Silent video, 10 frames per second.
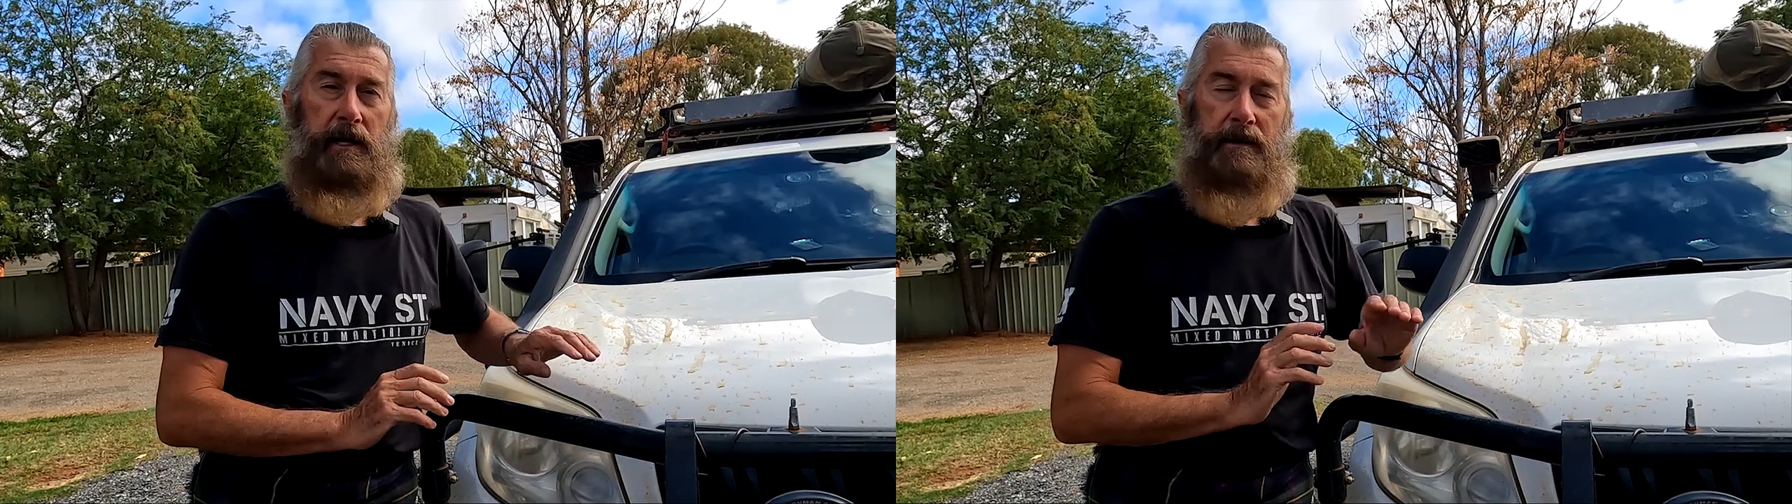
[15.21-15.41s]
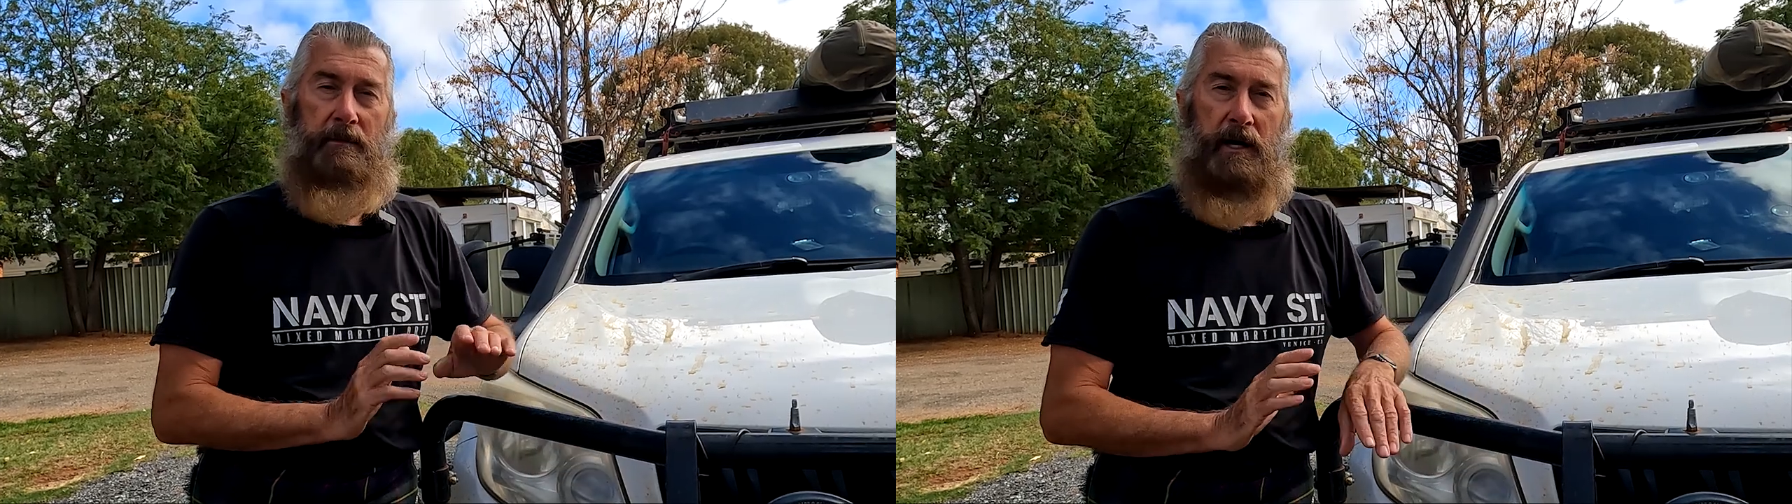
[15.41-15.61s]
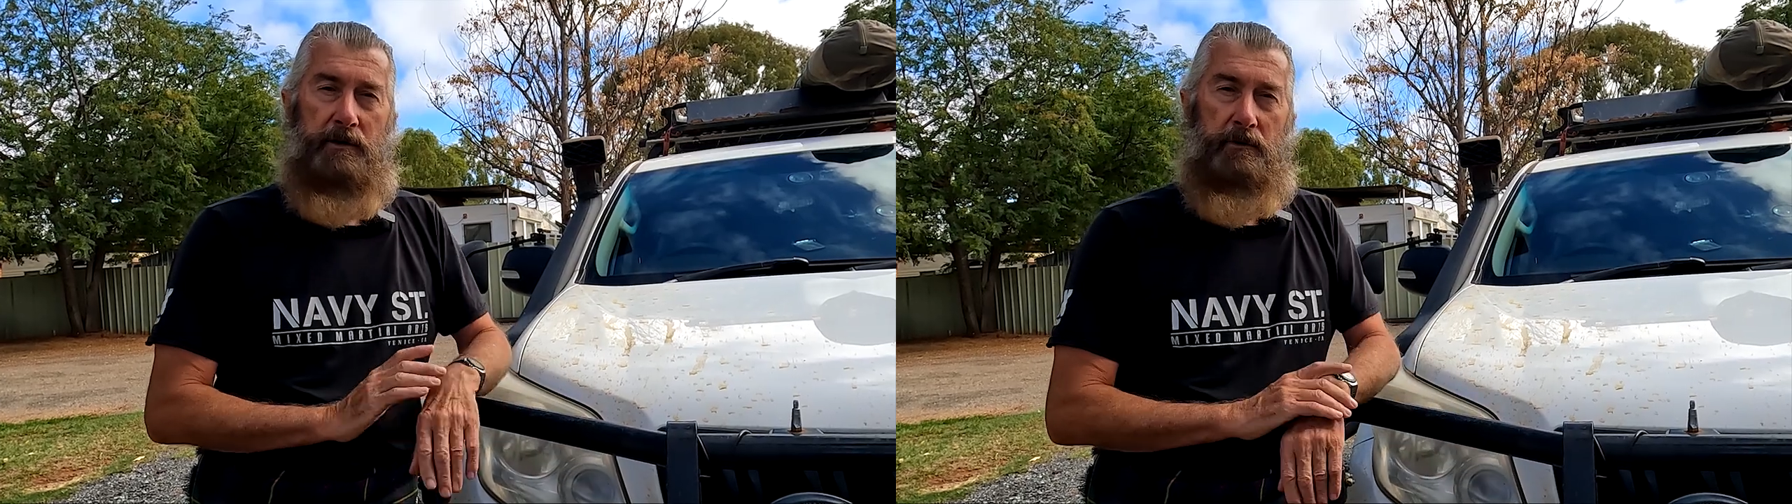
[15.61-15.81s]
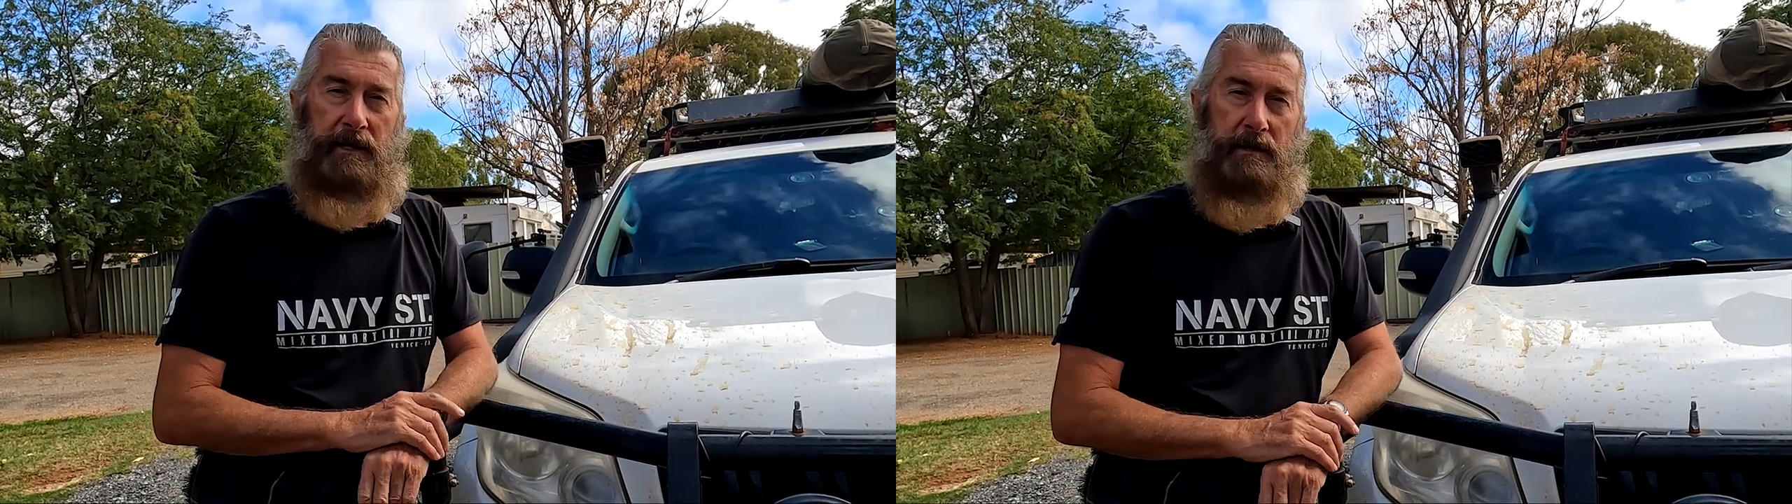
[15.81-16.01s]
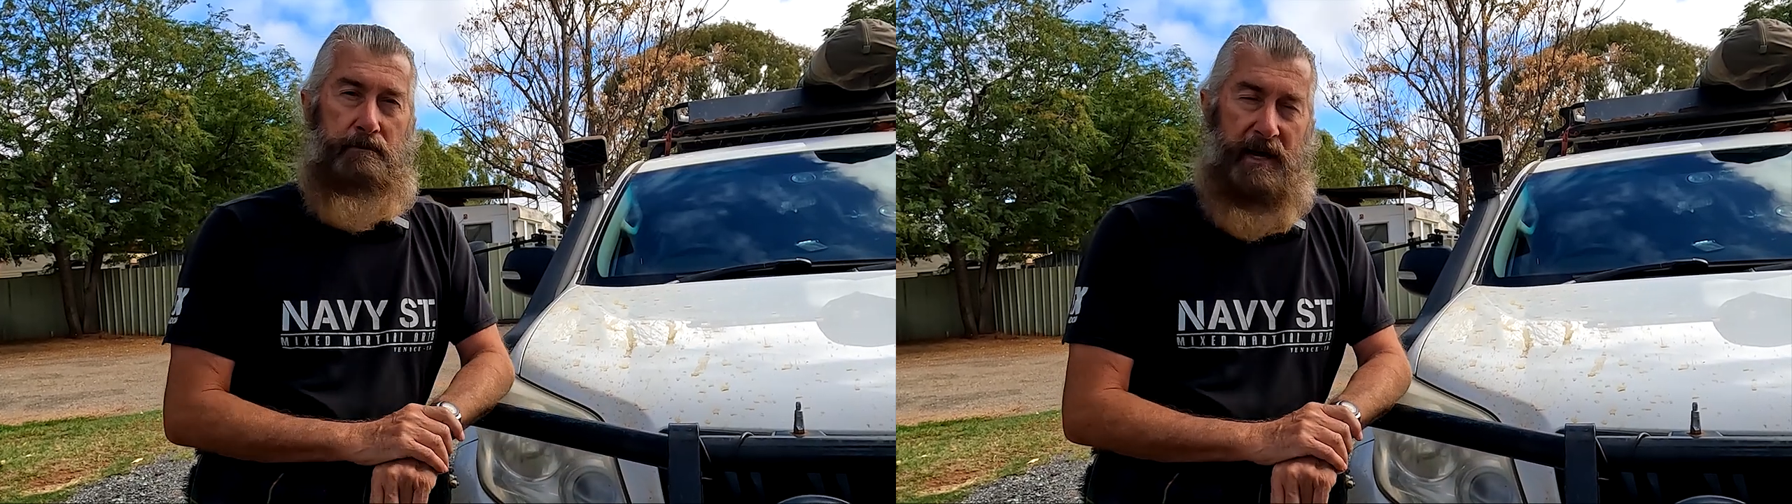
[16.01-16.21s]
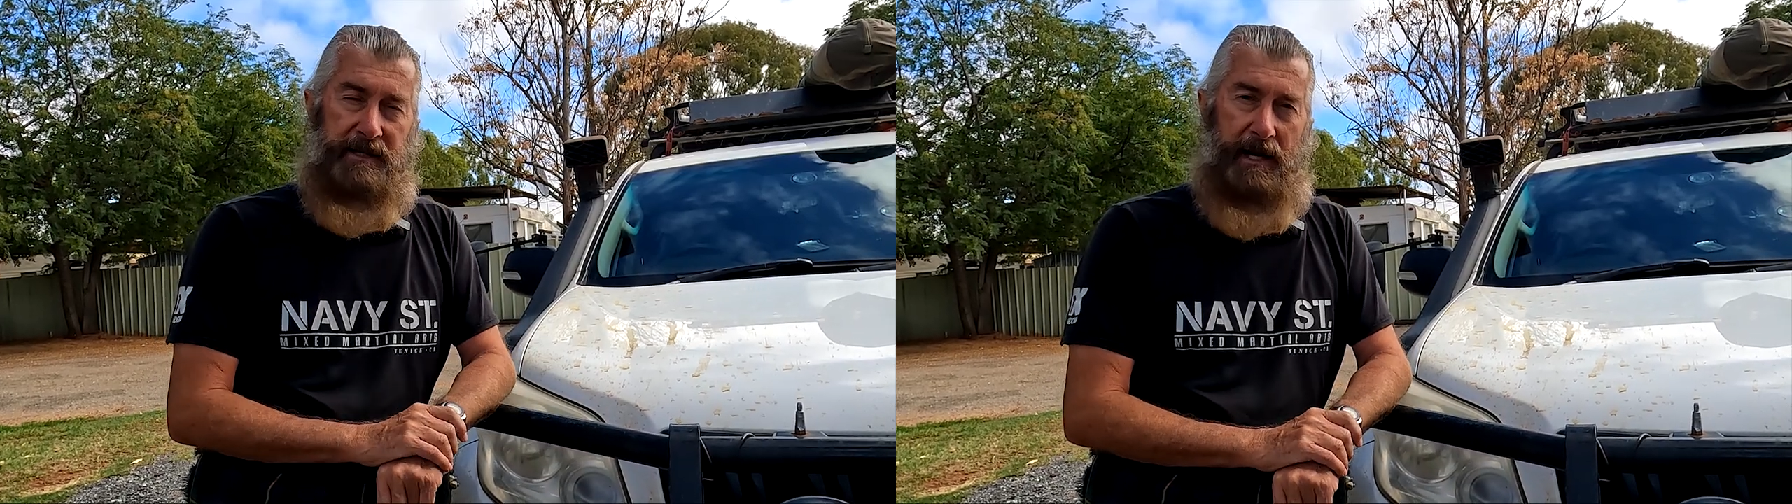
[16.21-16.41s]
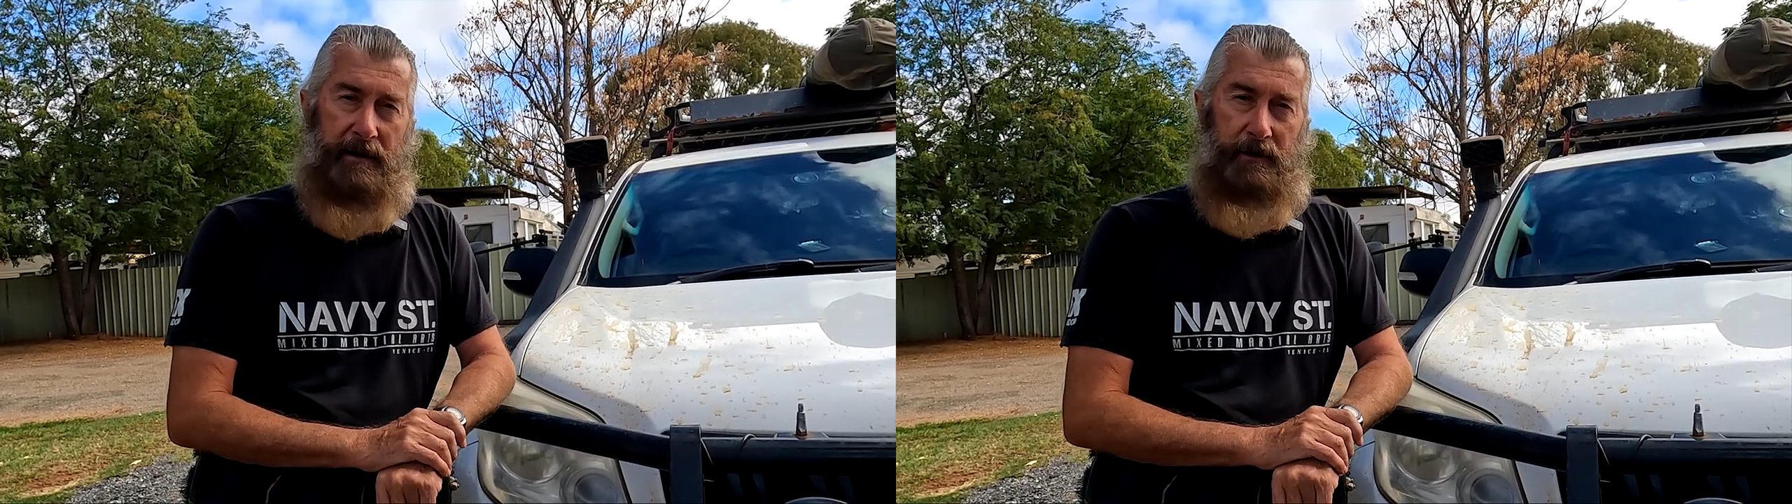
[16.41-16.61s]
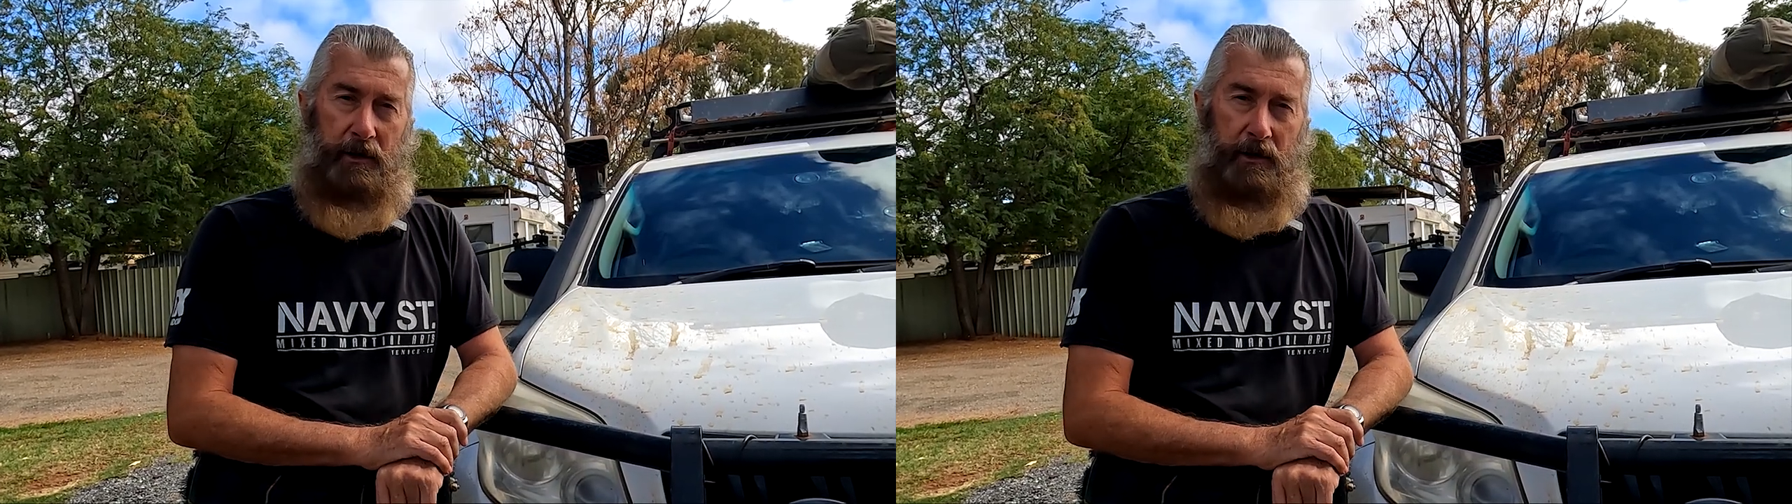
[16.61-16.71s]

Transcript: You might as well get the best out of